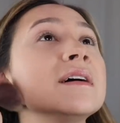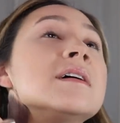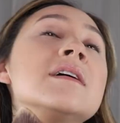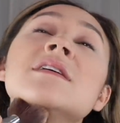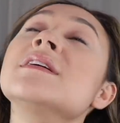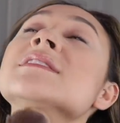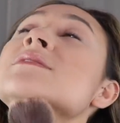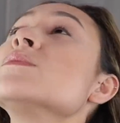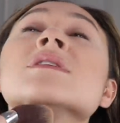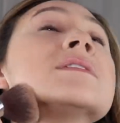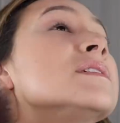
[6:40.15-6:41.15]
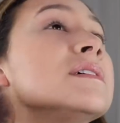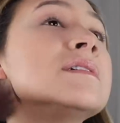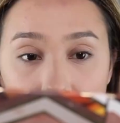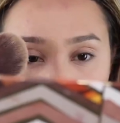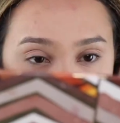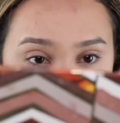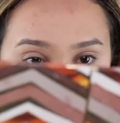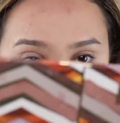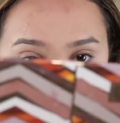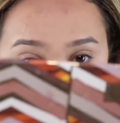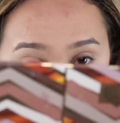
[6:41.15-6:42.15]
Oh, that's the worst. So
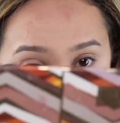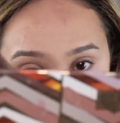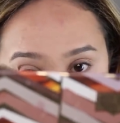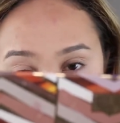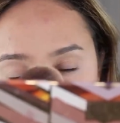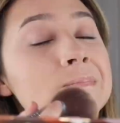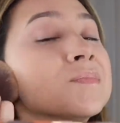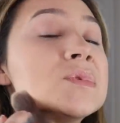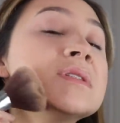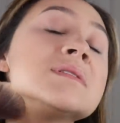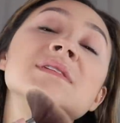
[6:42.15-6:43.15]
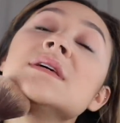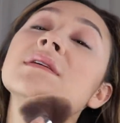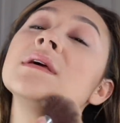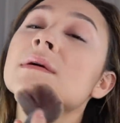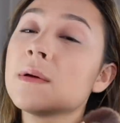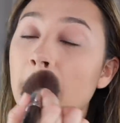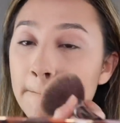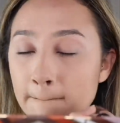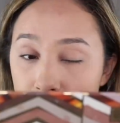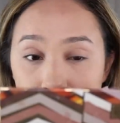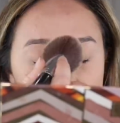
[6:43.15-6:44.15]
now I'm just taking
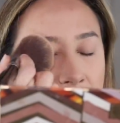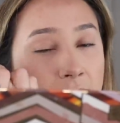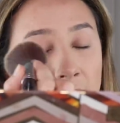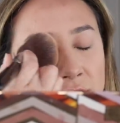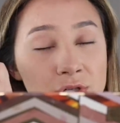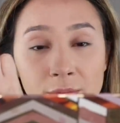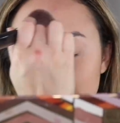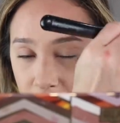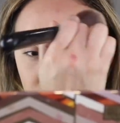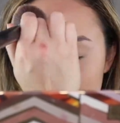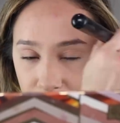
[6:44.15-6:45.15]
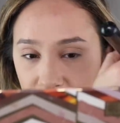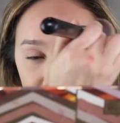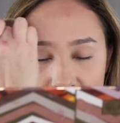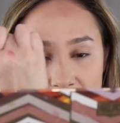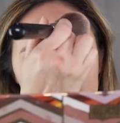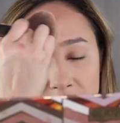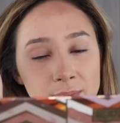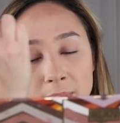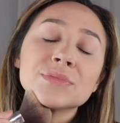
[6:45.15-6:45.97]
any extra powder on my face.